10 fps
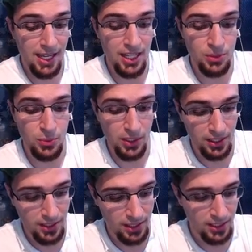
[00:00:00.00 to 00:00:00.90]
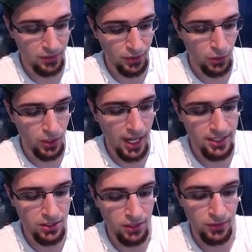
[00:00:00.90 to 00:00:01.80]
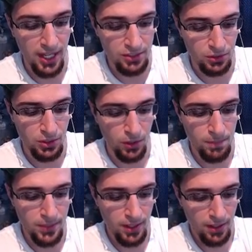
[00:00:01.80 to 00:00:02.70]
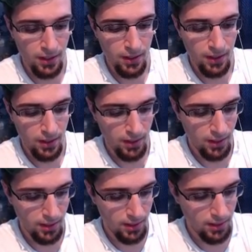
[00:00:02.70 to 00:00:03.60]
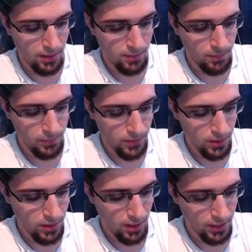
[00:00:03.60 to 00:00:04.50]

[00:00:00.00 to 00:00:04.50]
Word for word: is really good because if you don't guys, if you guys don't know, uh, I